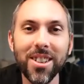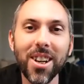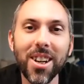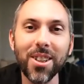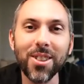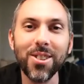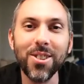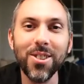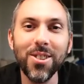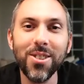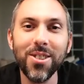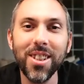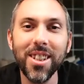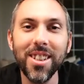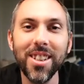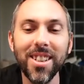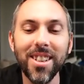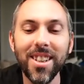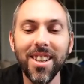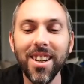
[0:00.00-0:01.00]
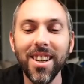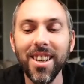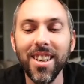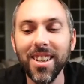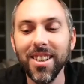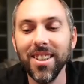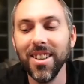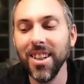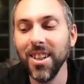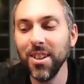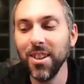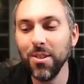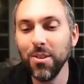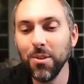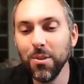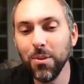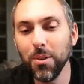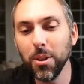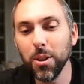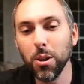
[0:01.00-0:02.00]
Texas, and
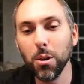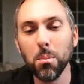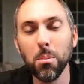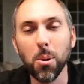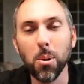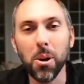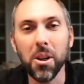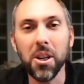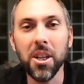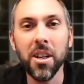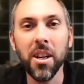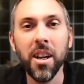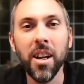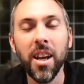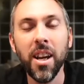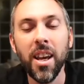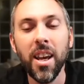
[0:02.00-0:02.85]
for your morning.